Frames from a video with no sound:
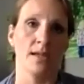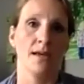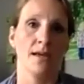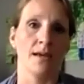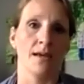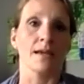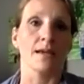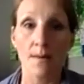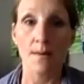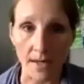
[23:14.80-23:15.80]
And Cub
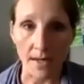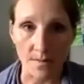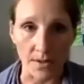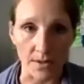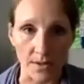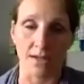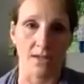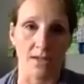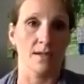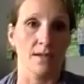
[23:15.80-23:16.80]
has a bulk
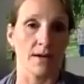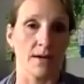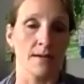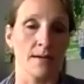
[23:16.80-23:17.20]
section, right?